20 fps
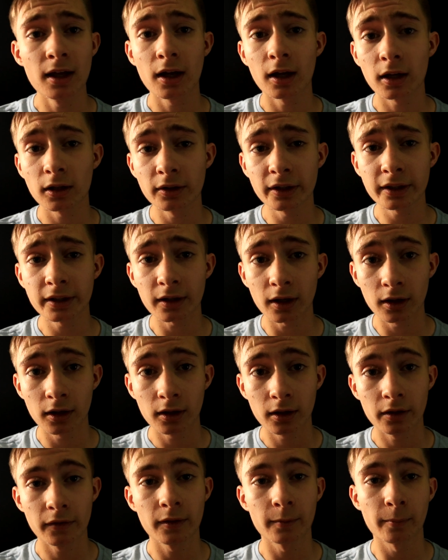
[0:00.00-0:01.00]
Click
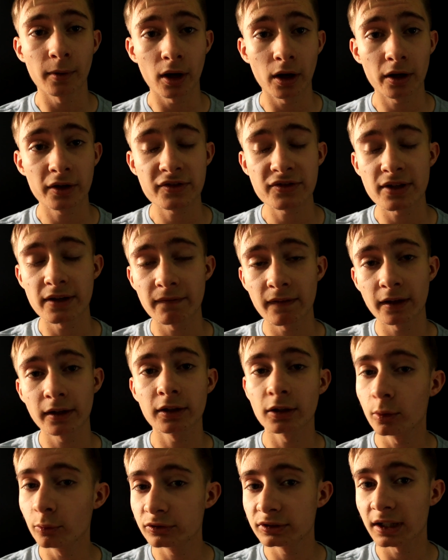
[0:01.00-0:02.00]
the box and then
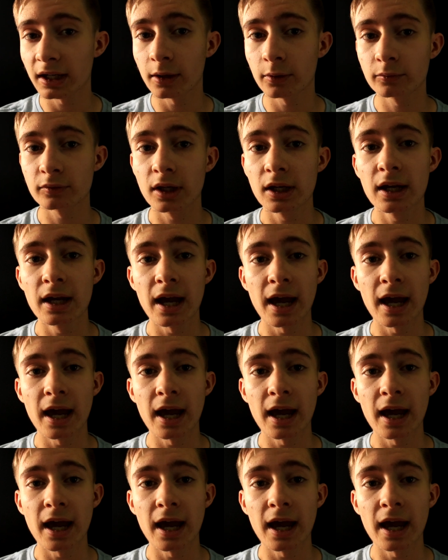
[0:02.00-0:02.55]
go down